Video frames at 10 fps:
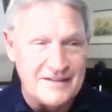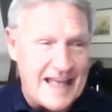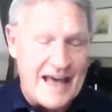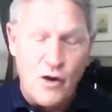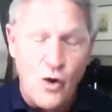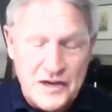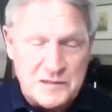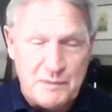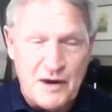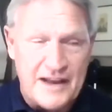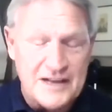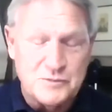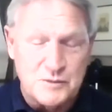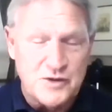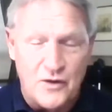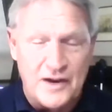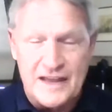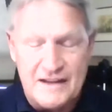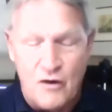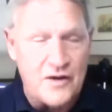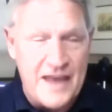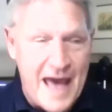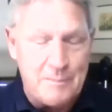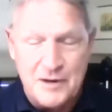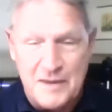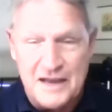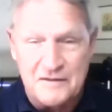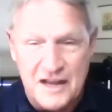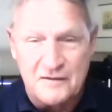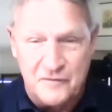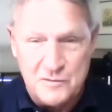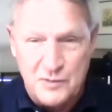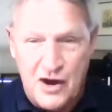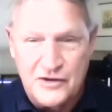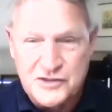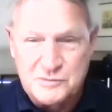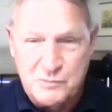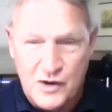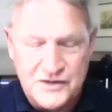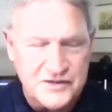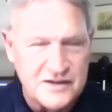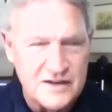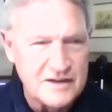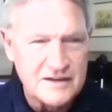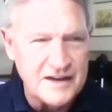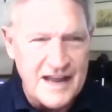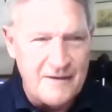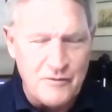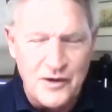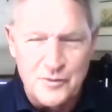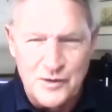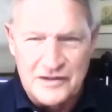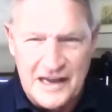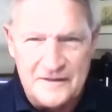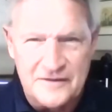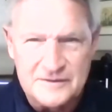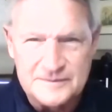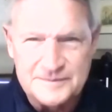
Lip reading: that whole experience was only happened to me in football and sports, never in real life.